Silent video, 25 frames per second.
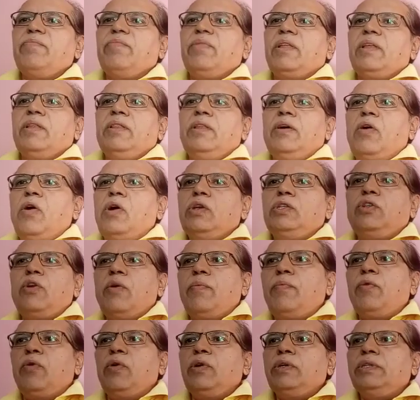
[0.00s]
The cost of
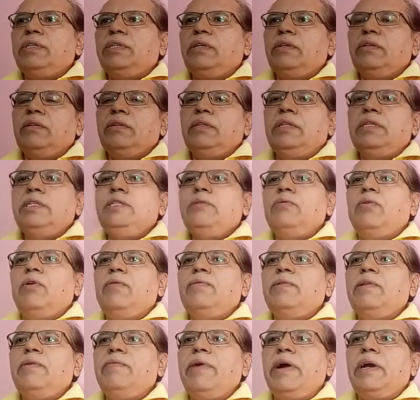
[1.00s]
production. This is one of
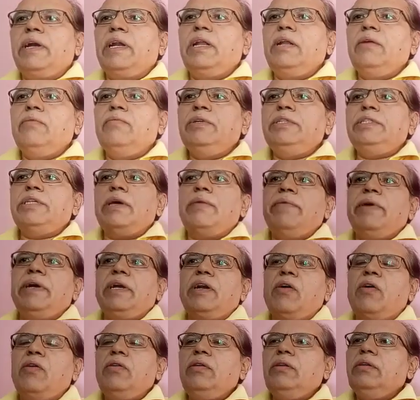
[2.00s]
the factors which affect
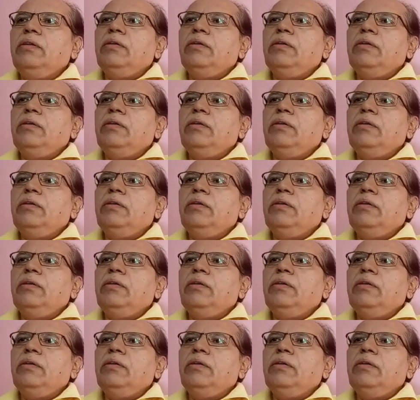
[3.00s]
on